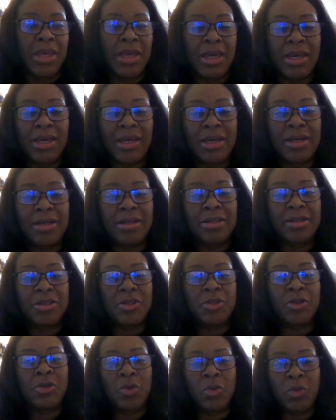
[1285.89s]
And
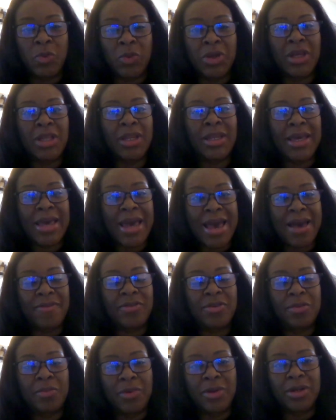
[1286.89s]
you really have
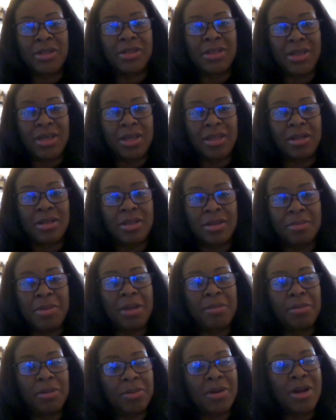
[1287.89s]
to bring together the
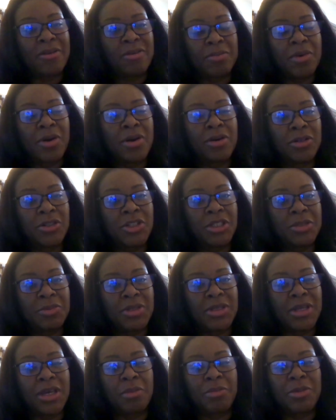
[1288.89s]
public-private partnerships
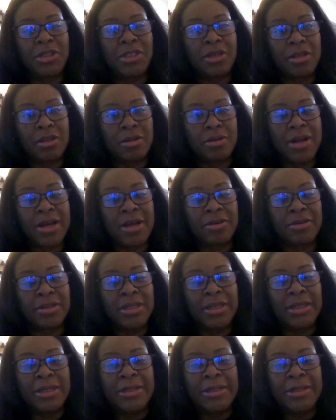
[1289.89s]
to help each other out.